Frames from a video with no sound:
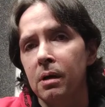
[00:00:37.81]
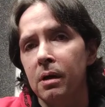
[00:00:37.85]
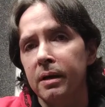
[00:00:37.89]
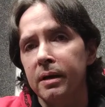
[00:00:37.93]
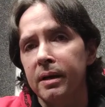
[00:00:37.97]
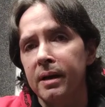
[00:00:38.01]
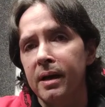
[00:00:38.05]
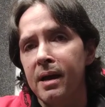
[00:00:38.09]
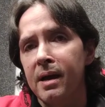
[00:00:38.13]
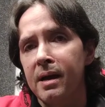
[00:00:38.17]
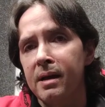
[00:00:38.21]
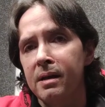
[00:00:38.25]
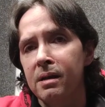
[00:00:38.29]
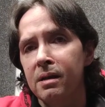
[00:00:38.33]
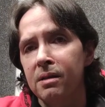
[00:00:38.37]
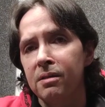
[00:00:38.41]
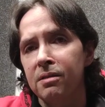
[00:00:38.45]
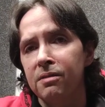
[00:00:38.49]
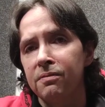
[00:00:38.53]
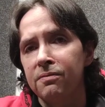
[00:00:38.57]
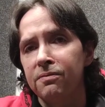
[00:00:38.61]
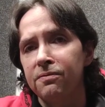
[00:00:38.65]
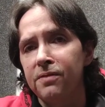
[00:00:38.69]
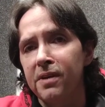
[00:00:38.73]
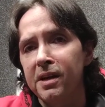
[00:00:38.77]

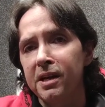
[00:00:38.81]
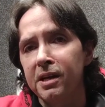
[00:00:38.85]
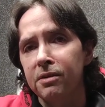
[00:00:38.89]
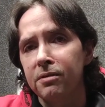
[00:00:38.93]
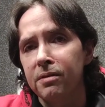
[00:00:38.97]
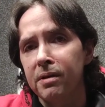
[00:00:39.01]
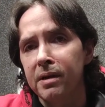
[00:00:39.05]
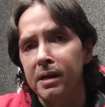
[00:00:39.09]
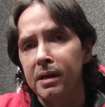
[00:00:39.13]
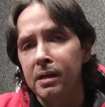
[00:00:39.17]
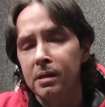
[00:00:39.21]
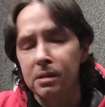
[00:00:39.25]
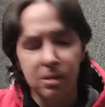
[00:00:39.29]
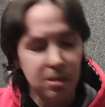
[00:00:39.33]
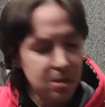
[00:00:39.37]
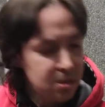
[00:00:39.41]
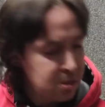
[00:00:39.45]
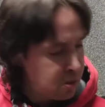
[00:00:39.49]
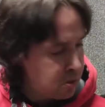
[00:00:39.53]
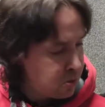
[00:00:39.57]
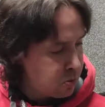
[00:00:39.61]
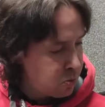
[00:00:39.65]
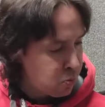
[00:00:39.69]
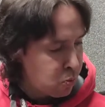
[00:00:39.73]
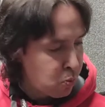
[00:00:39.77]
Again, the fingerings,
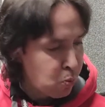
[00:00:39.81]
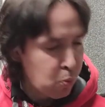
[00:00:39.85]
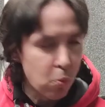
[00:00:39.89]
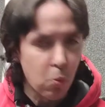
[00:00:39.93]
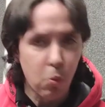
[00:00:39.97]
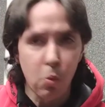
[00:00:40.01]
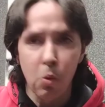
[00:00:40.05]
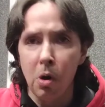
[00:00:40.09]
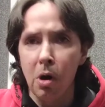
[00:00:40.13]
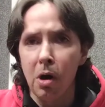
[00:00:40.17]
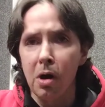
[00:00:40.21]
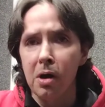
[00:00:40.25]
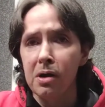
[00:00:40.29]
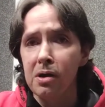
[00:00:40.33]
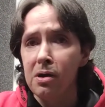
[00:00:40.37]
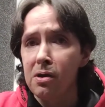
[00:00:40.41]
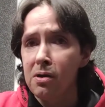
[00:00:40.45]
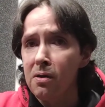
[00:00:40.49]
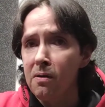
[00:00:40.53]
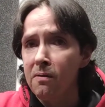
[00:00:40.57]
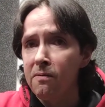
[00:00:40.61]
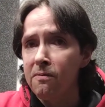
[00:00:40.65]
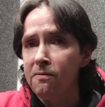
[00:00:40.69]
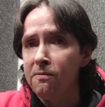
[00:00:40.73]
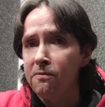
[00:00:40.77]
1,